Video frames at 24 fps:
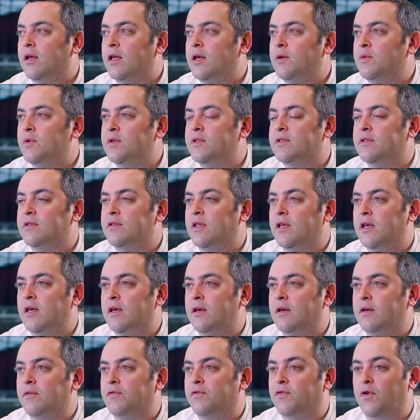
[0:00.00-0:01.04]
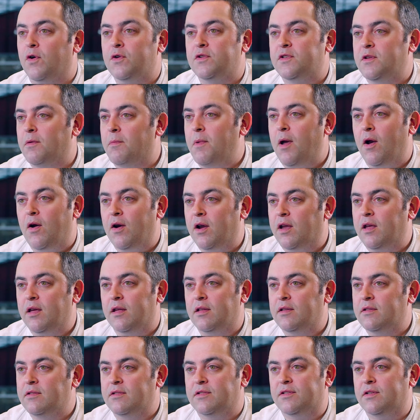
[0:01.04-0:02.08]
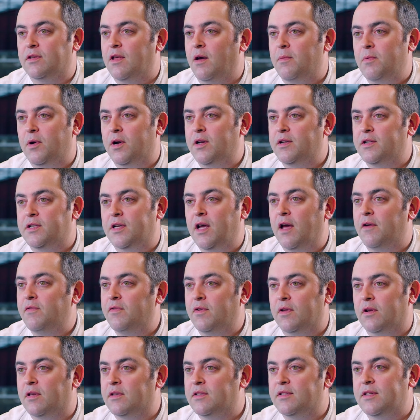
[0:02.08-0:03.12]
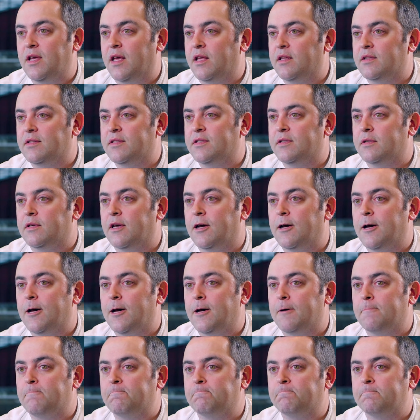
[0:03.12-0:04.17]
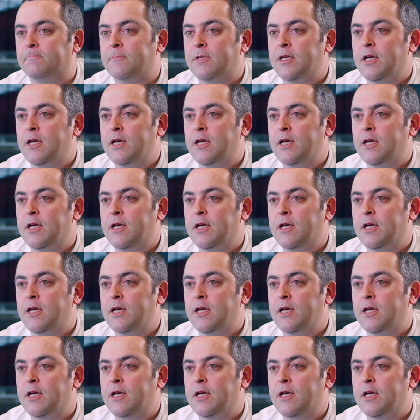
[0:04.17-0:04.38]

He was the first American celebrity chef in a sense. Um,